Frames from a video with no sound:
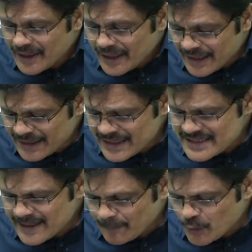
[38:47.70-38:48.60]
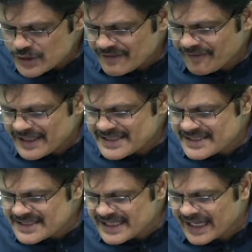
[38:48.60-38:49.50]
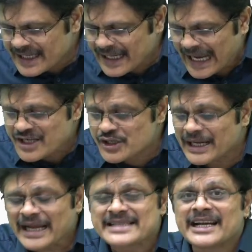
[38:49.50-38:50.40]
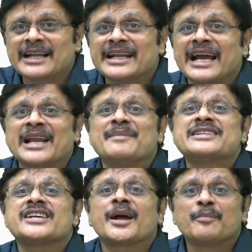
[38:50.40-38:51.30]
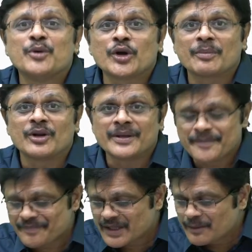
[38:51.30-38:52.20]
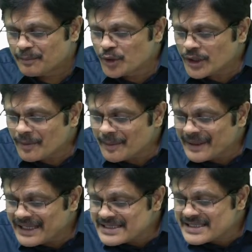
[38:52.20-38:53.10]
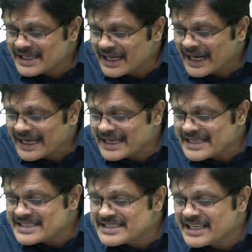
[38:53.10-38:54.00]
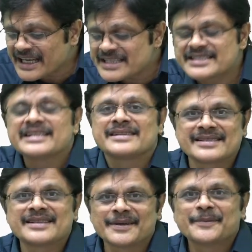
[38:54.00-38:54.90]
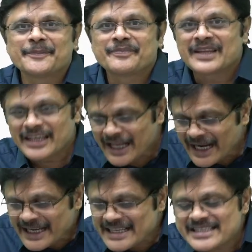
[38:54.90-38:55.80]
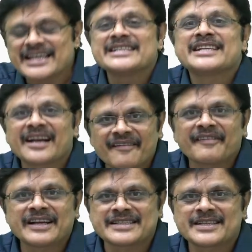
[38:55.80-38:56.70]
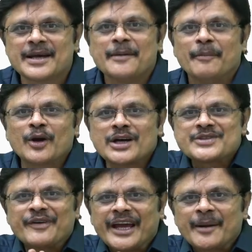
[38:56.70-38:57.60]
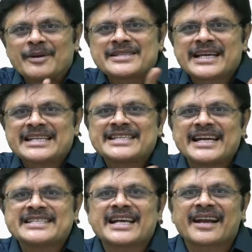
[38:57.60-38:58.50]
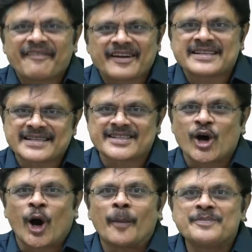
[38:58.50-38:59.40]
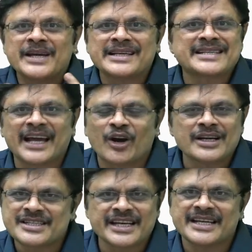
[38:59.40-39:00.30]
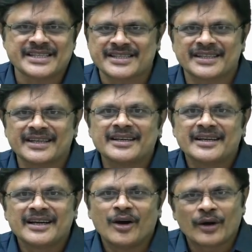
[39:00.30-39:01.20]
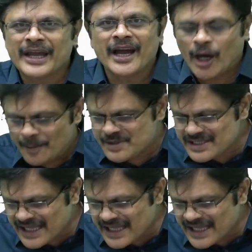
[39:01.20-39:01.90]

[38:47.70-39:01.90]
in this, suppose if I say, actually I said the elements are mutable. Mutable means here I can change this. Here I can change the reference because variables can change their references. Objects cannot change. Okay, objects, they